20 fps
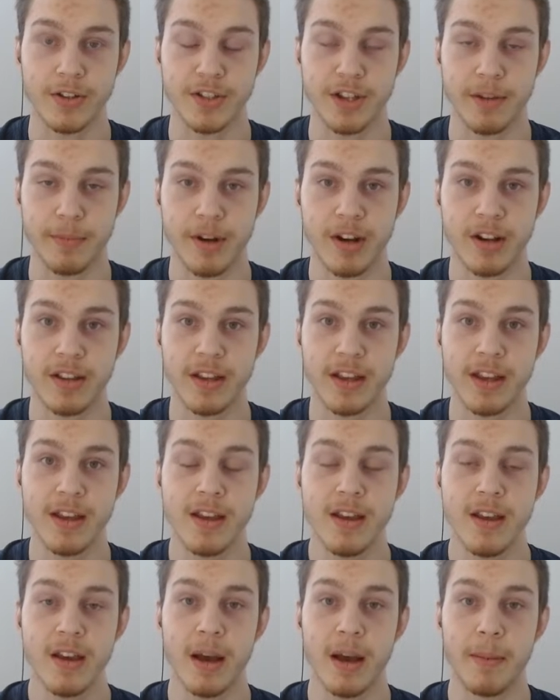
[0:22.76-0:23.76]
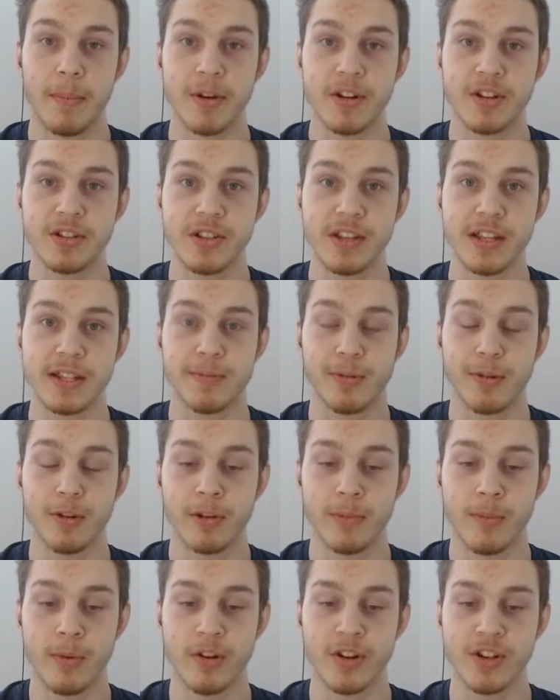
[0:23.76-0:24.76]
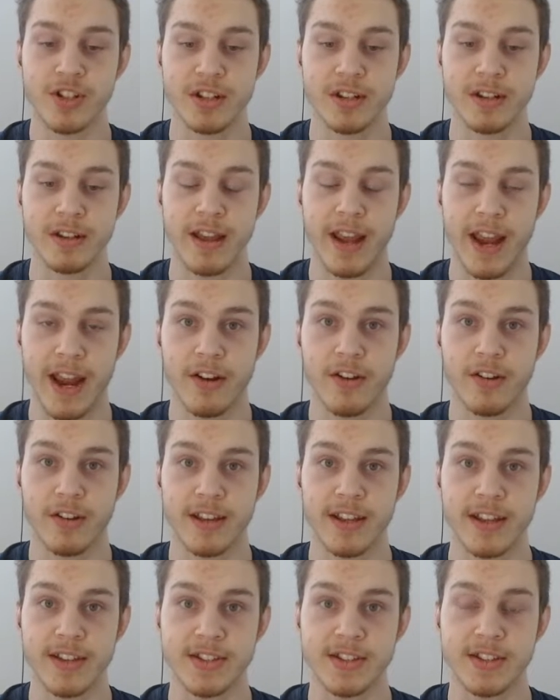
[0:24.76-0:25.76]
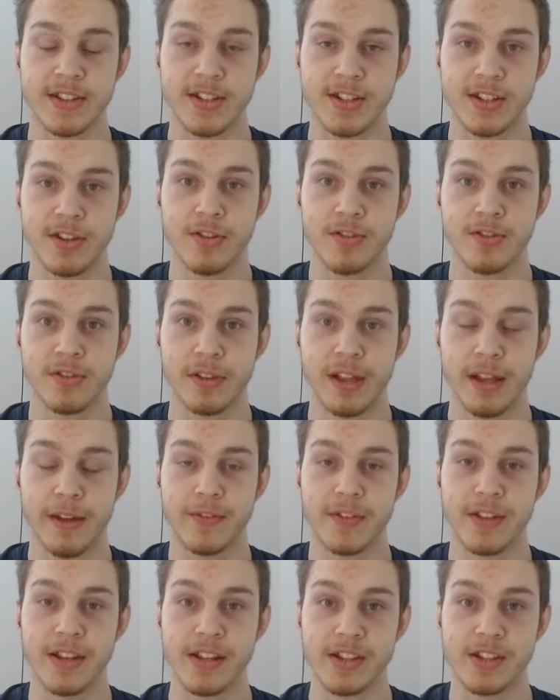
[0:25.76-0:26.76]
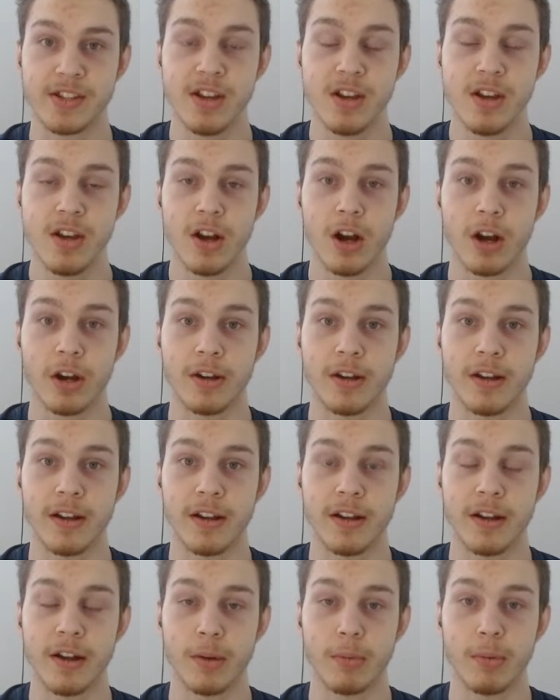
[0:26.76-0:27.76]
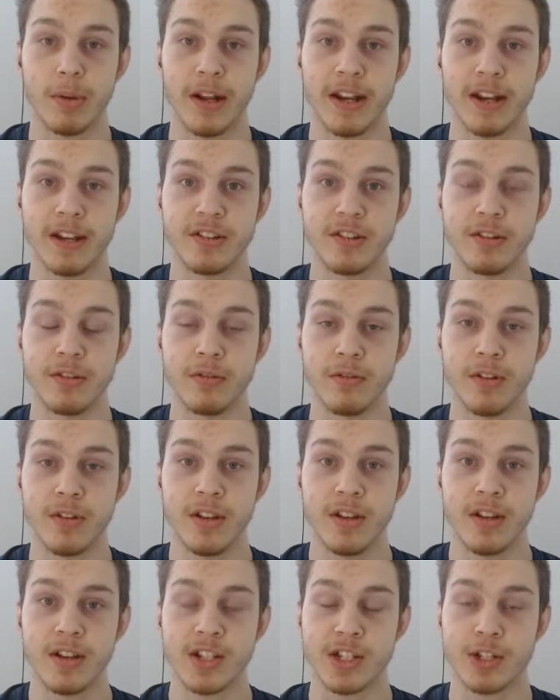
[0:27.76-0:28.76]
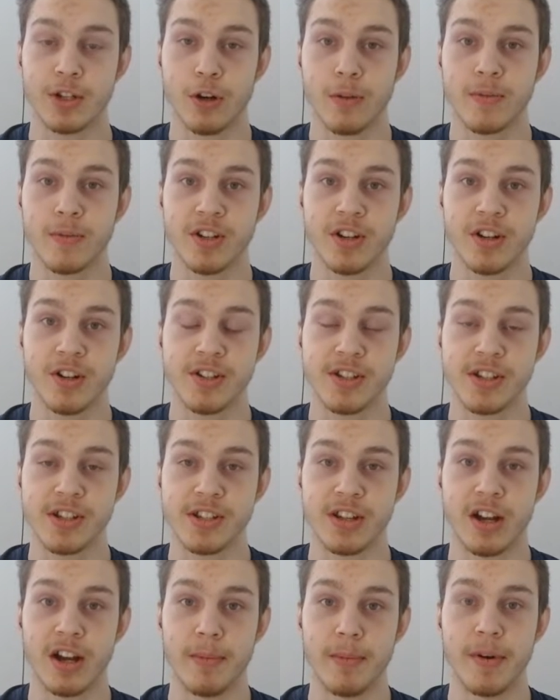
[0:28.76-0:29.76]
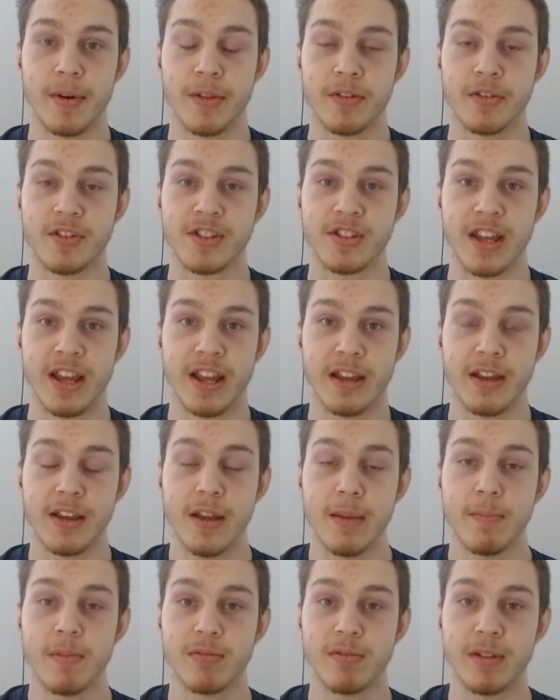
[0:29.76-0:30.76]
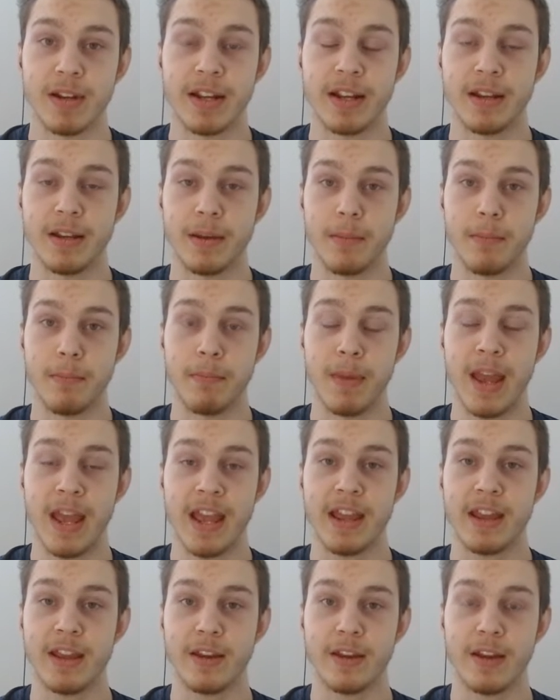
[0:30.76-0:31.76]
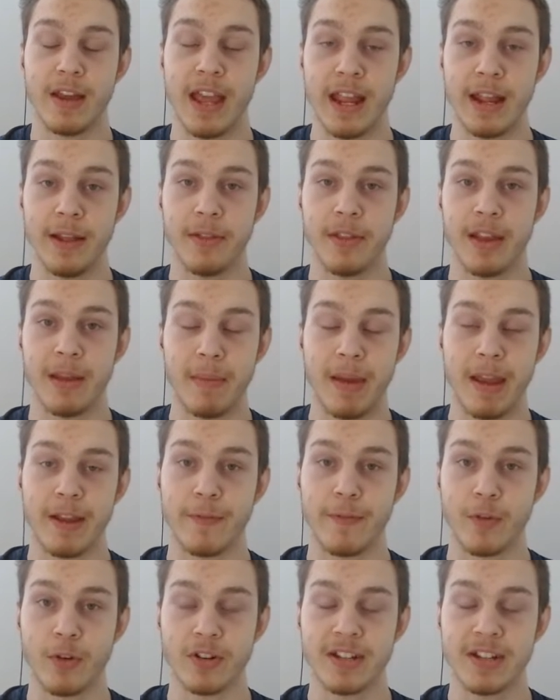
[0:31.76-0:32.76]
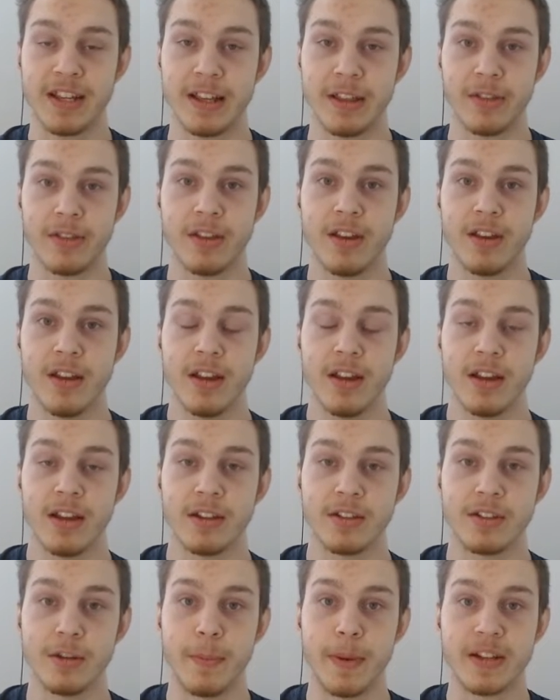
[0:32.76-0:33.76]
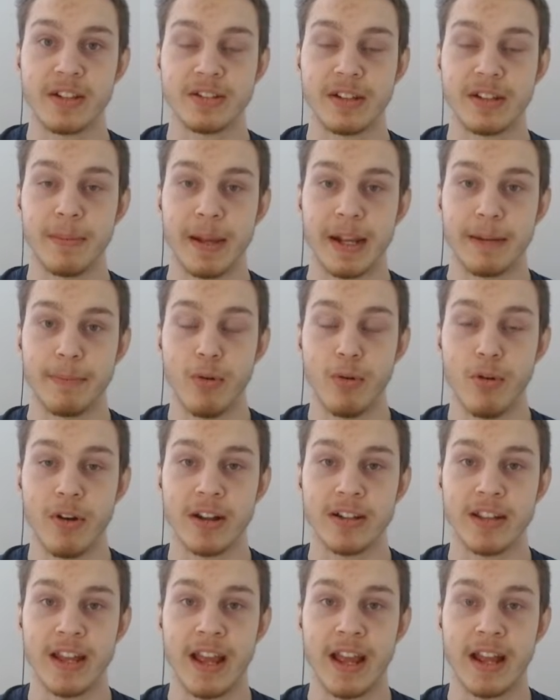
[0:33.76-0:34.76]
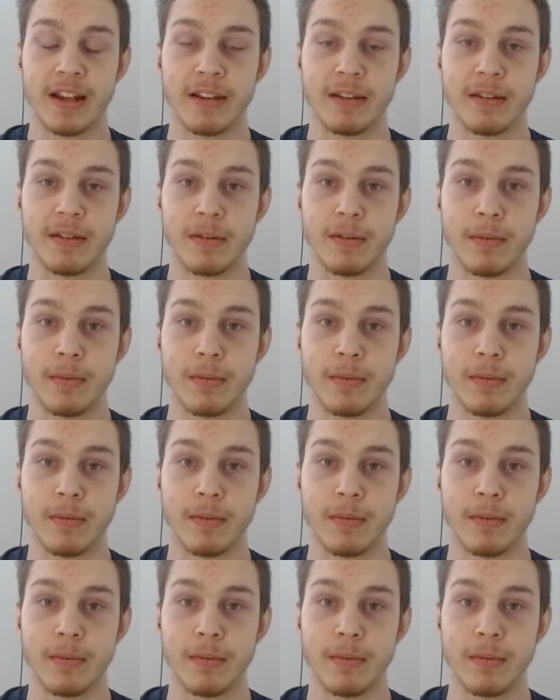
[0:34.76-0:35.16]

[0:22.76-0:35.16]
So apparently, a bunch of these pro-abortion anarchist social lefties are planning to storm churches on Mother's Day between May 8th and May 14th to basically make a point and